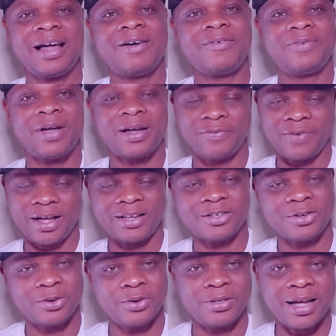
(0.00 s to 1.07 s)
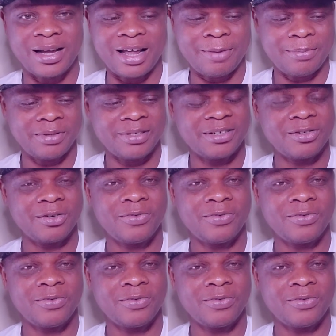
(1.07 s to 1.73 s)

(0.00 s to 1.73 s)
are, are fans or that like Princess